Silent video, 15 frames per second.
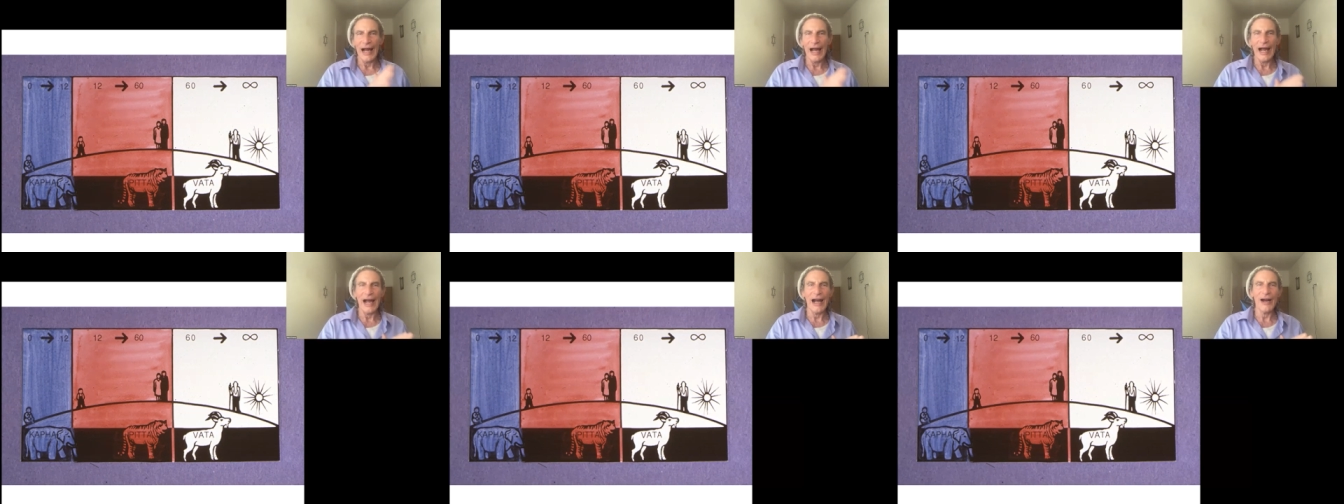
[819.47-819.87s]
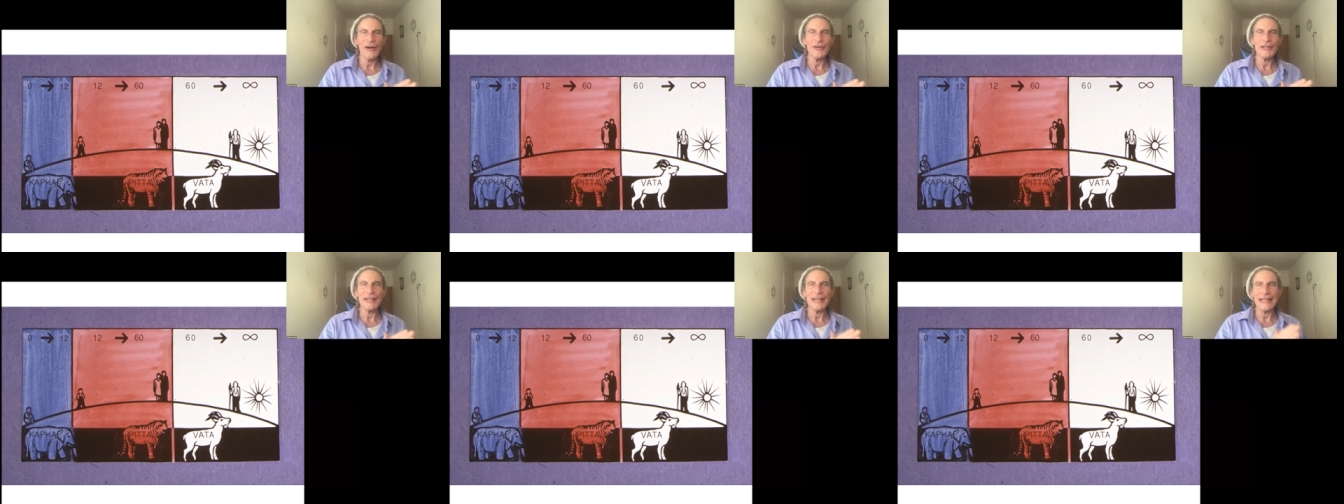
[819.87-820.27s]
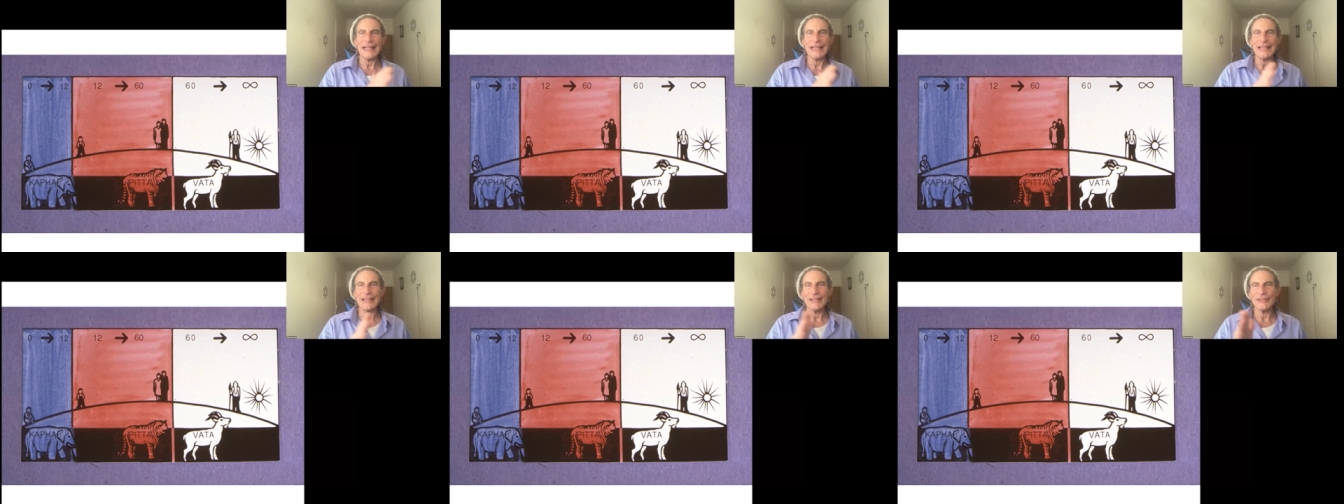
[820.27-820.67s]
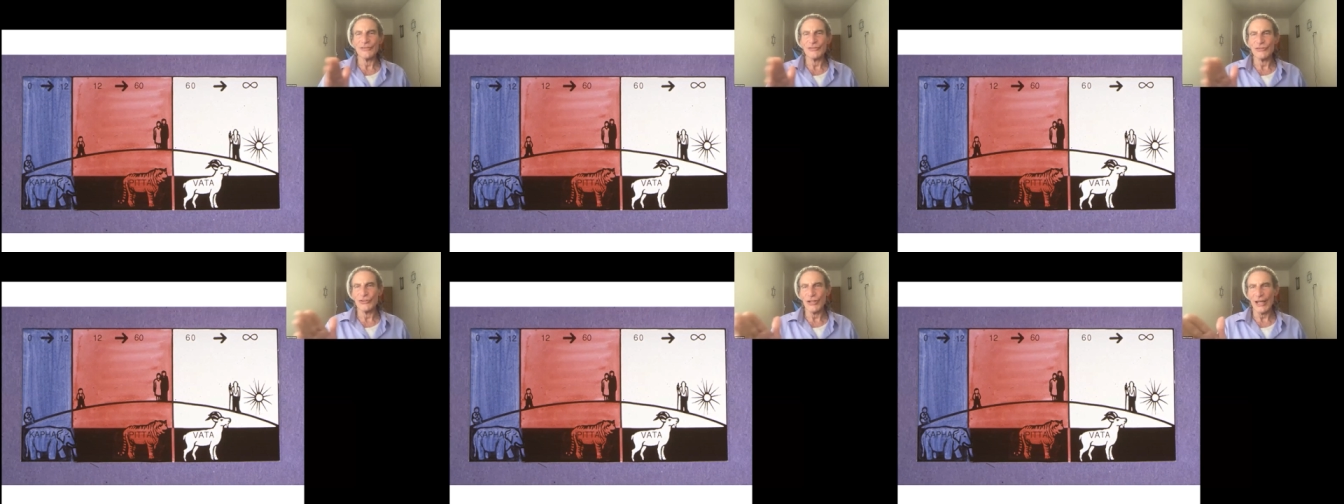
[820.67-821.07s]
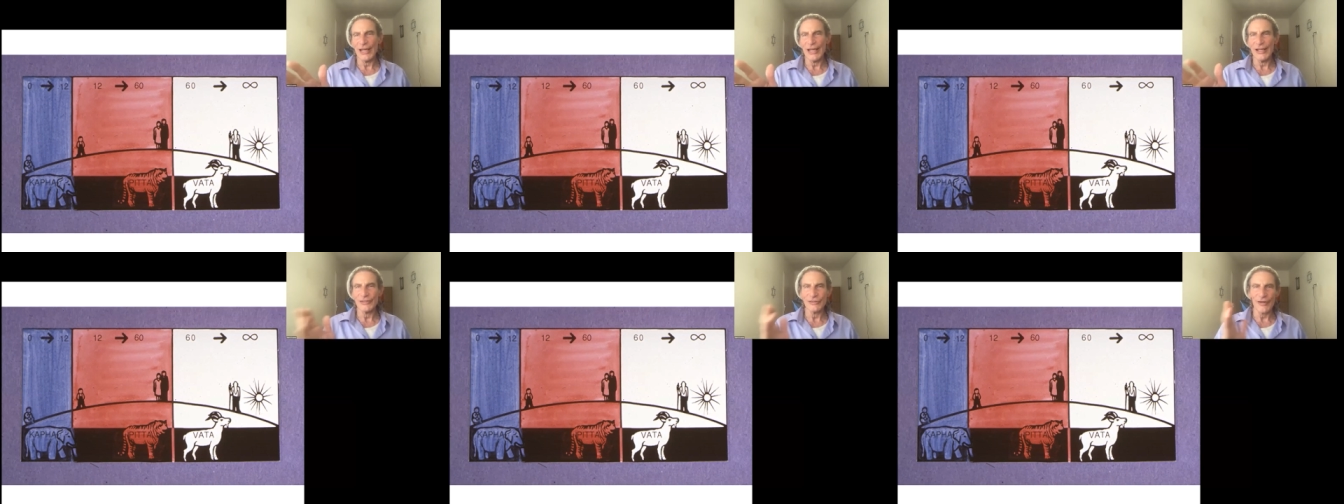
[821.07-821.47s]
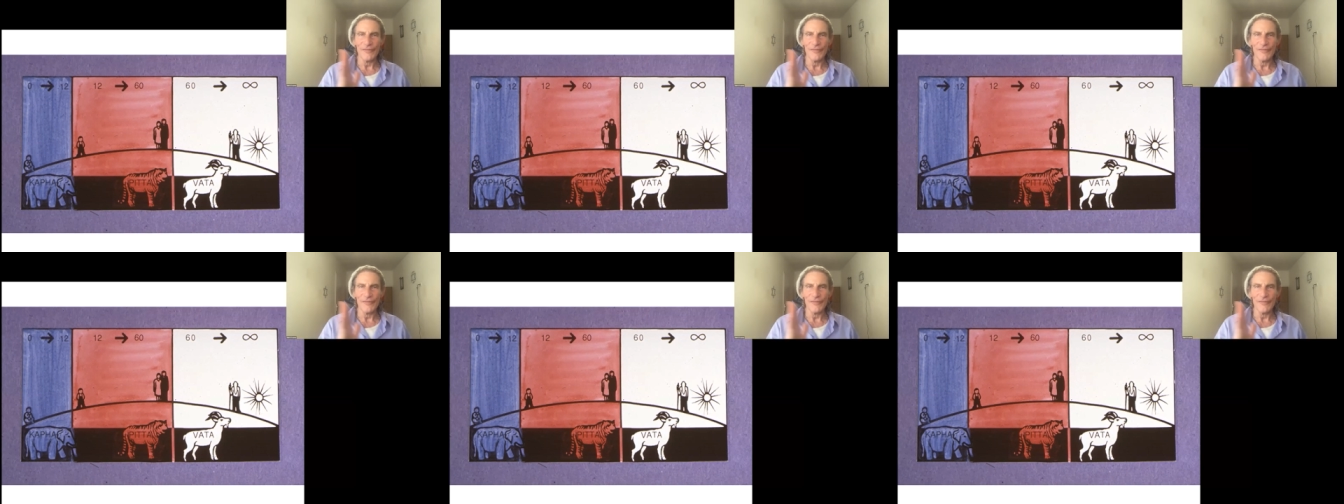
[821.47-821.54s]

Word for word: our needs change,